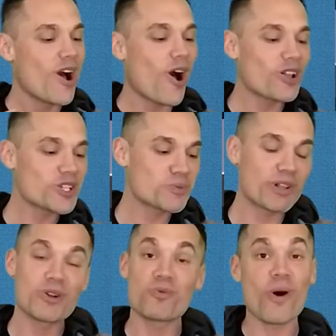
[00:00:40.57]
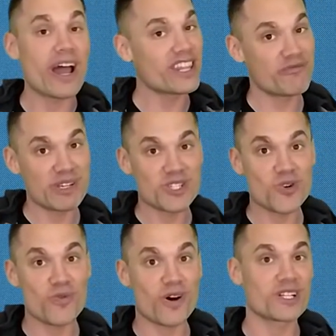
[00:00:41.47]
I'll explain why they've been
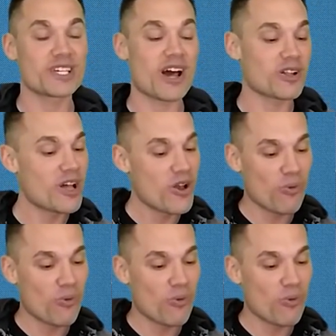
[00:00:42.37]
so volatile,